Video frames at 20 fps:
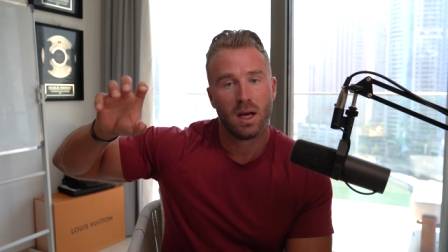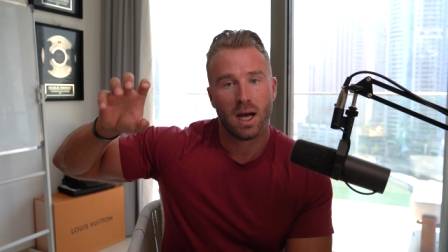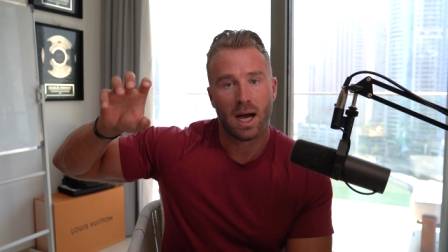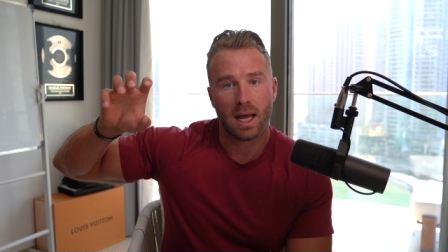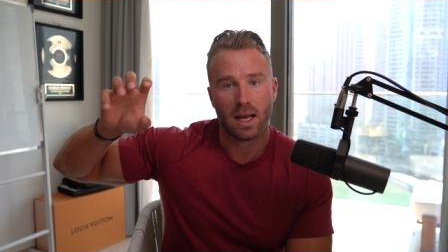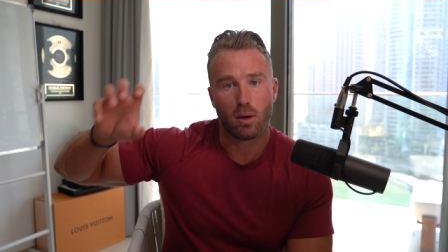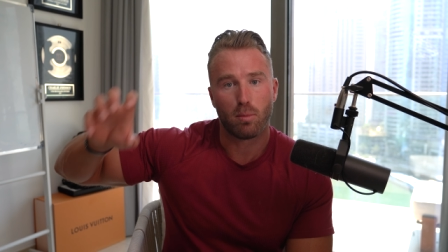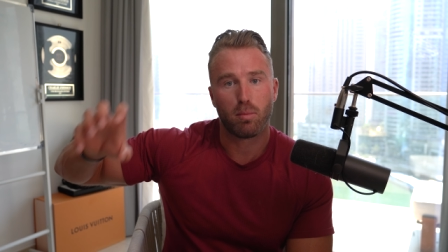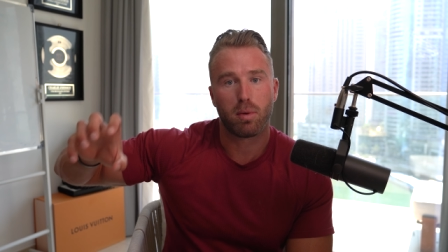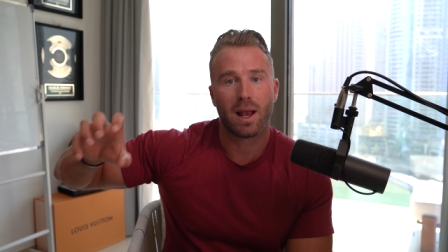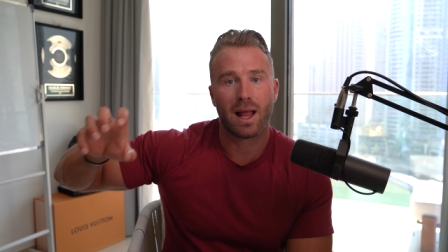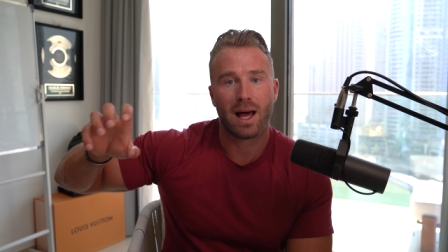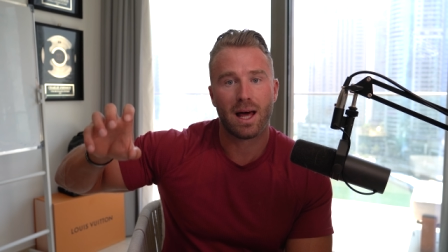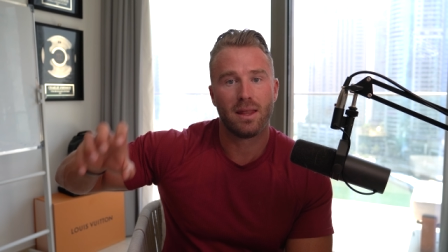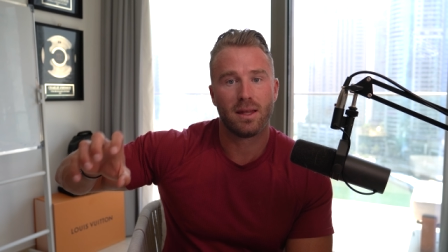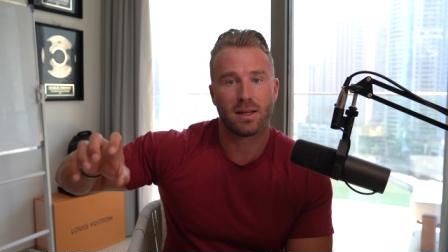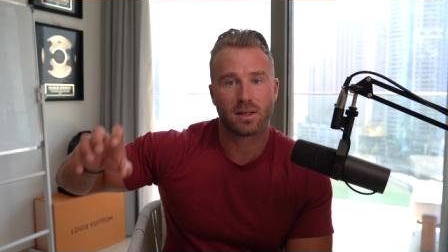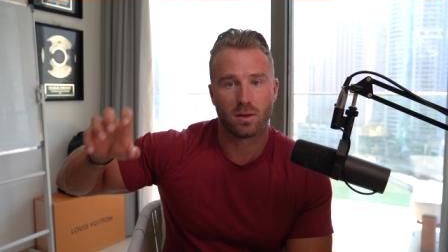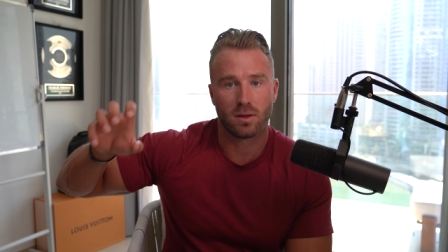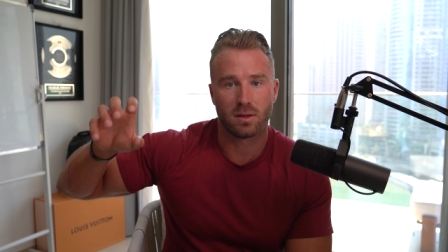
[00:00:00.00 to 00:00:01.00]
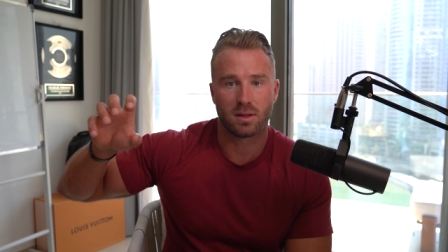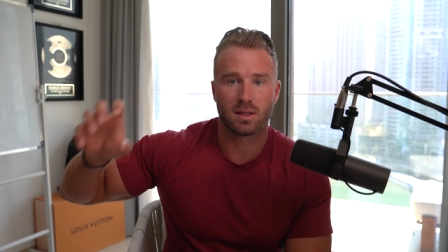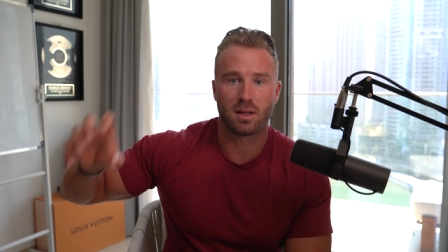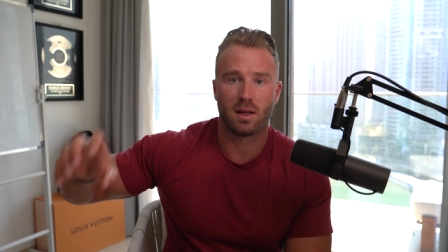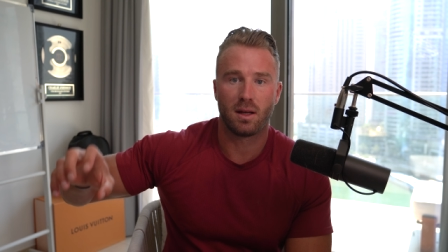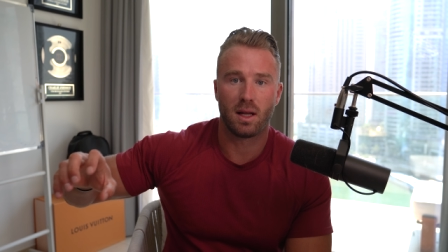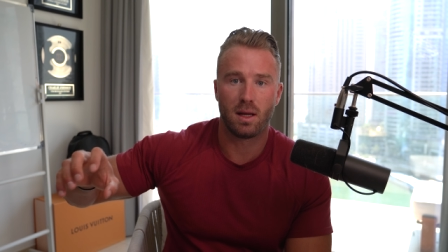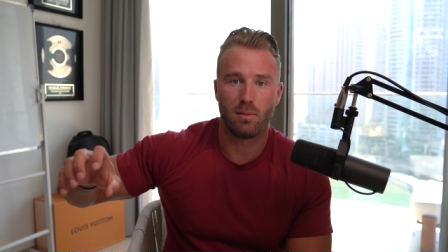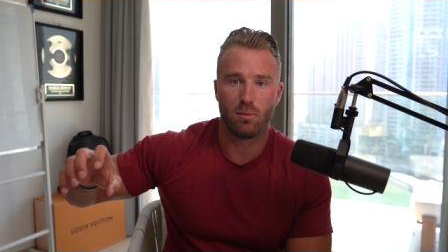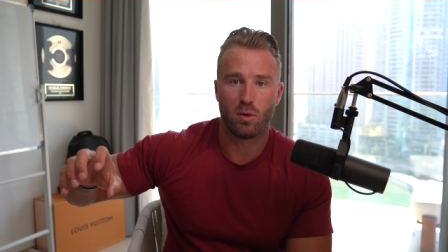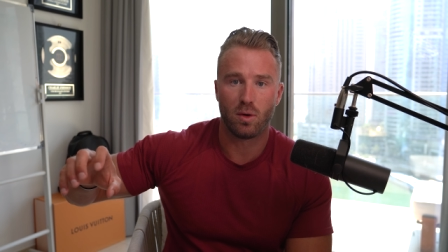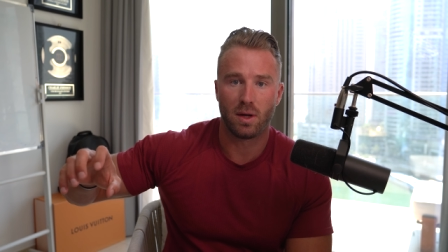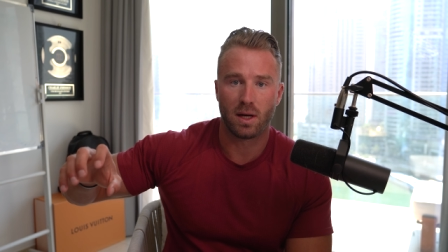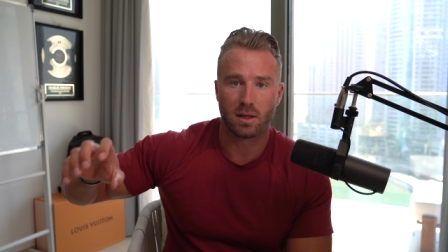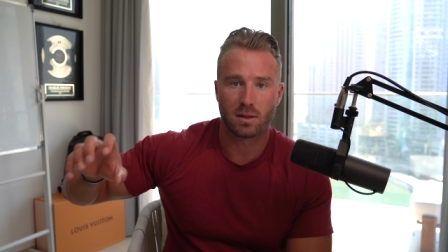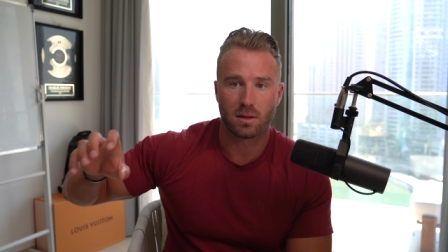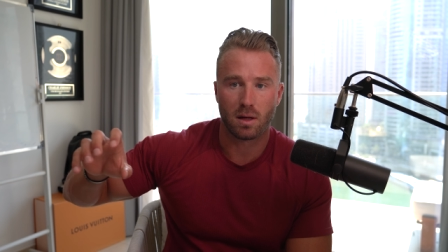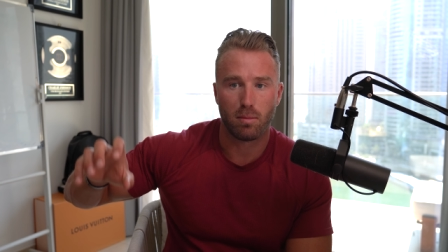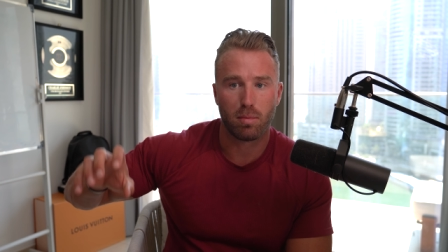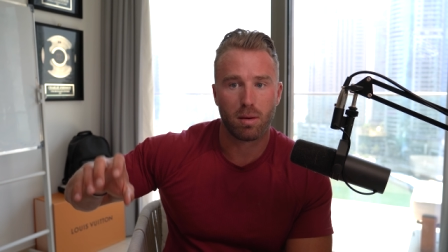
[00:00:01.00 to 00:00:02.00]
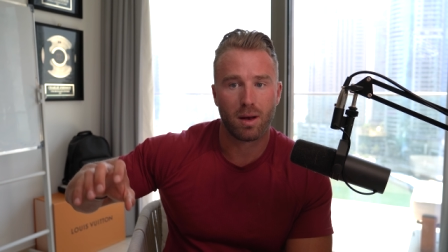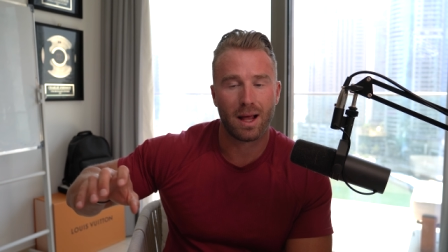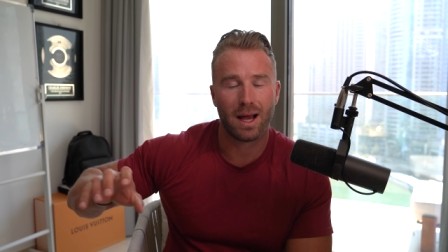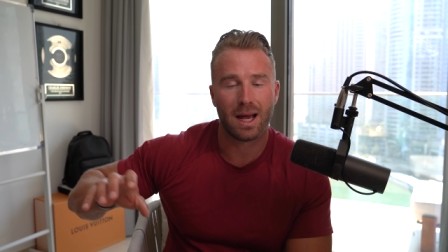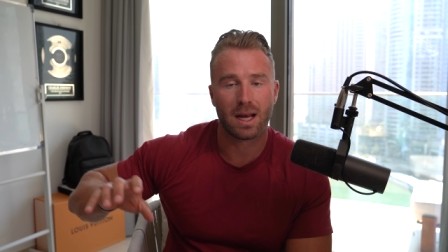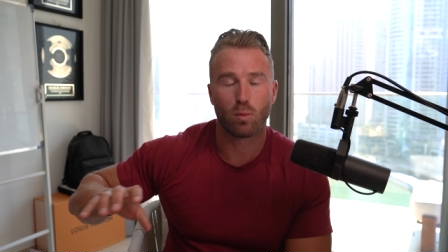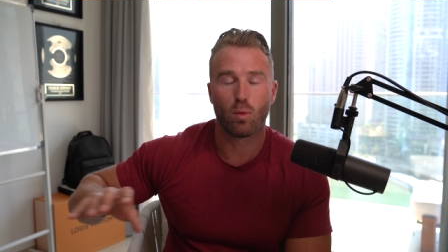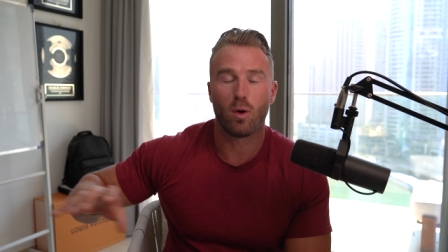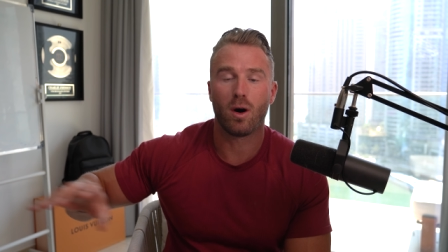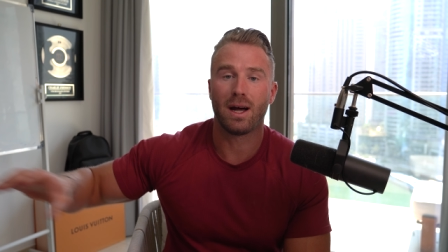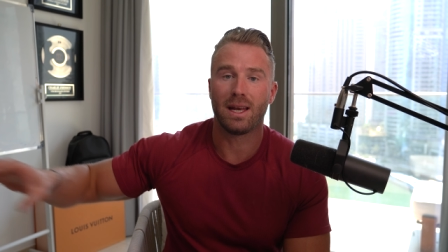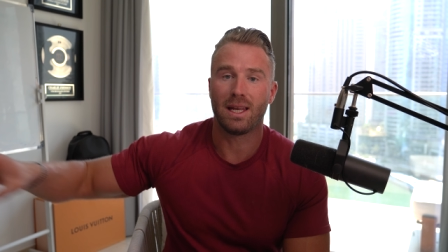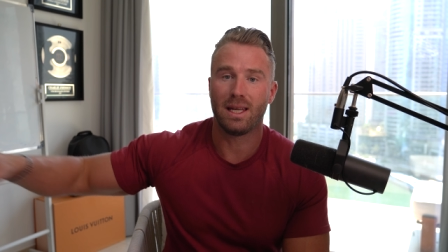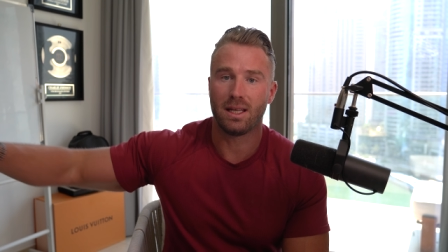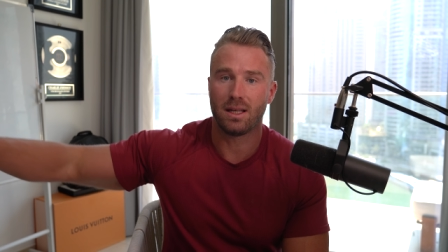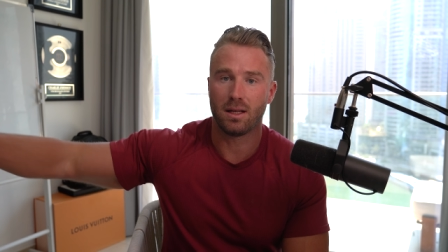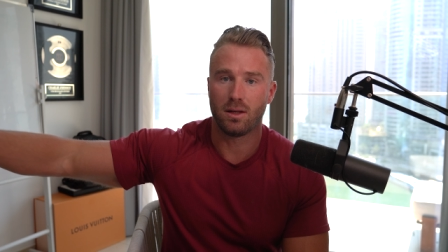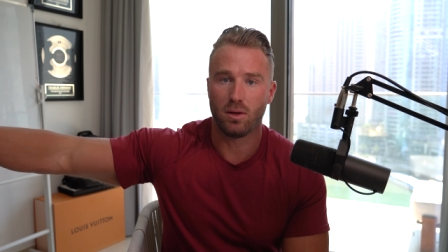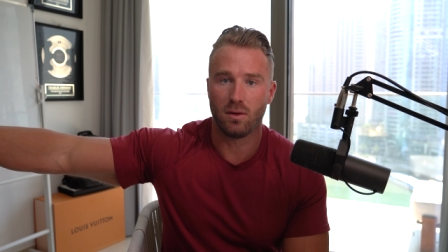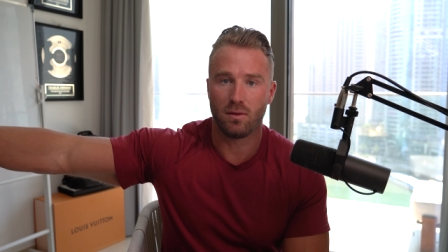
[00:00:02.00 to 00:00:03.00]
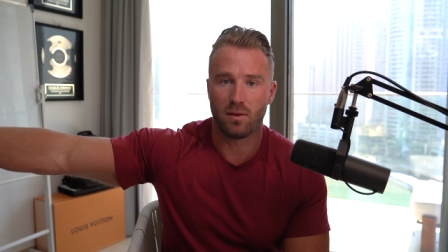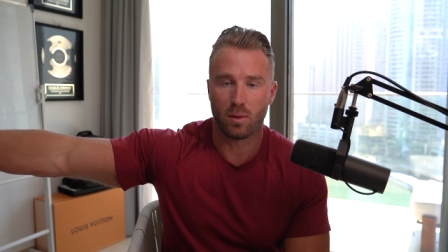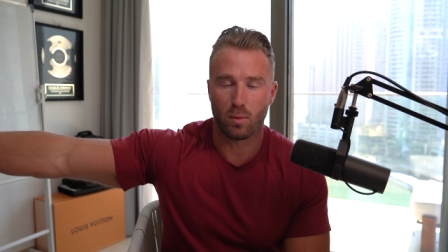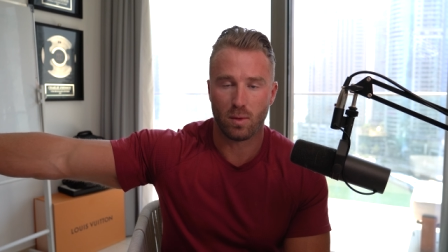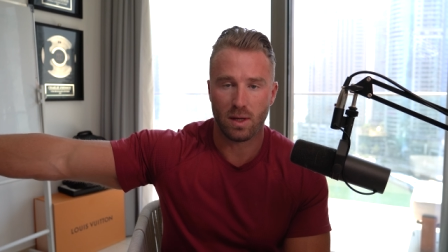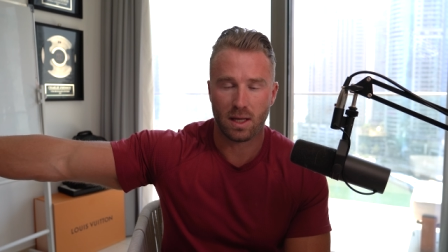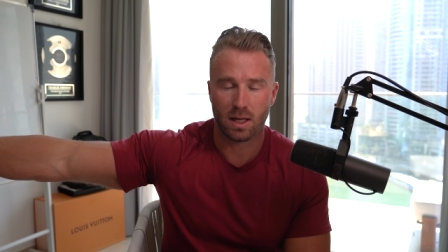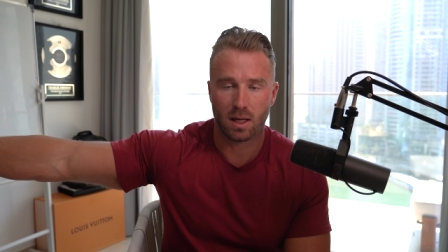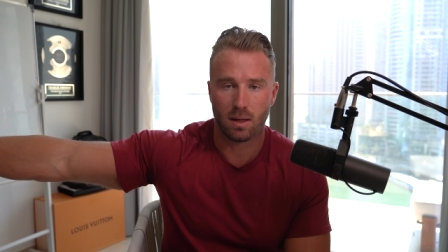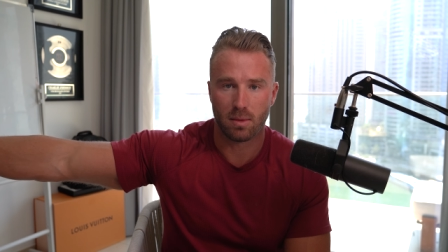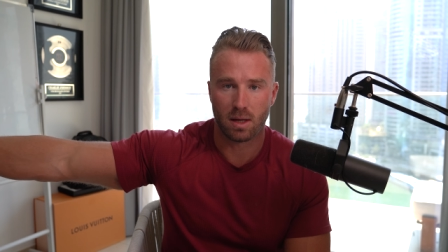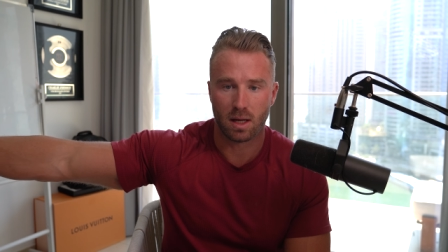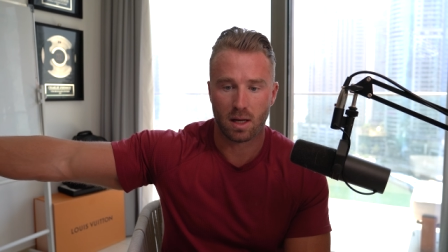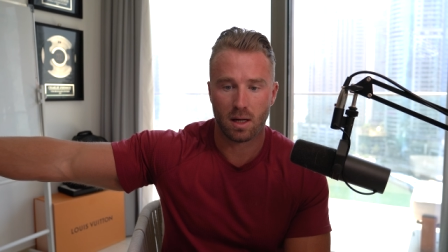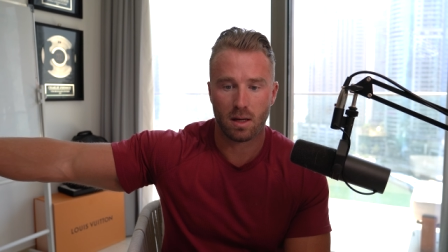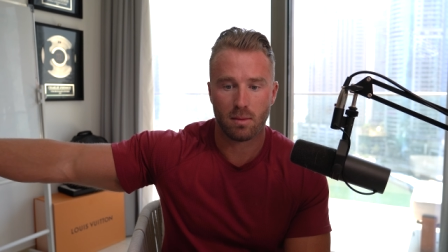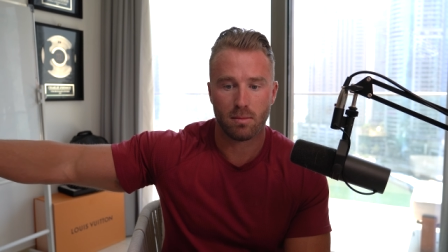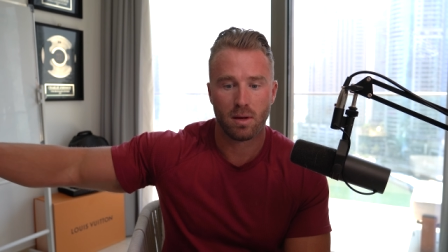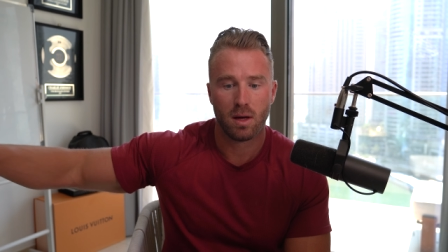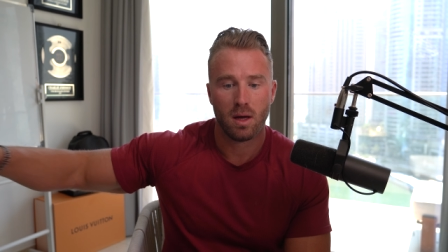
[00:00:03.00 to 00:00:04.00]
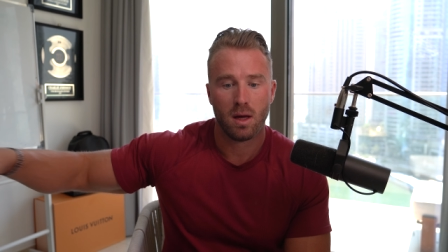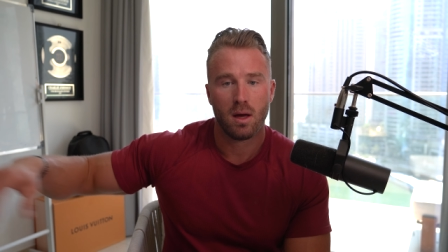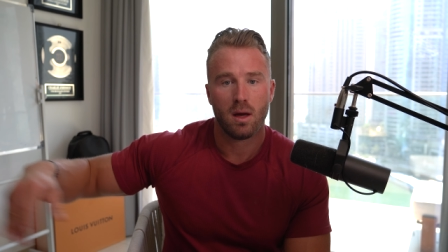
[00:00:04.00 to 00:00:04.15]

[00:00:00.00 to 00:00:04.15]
And I'll plan this on Sunday morning. So I'll plan what I need to do for the week coming up.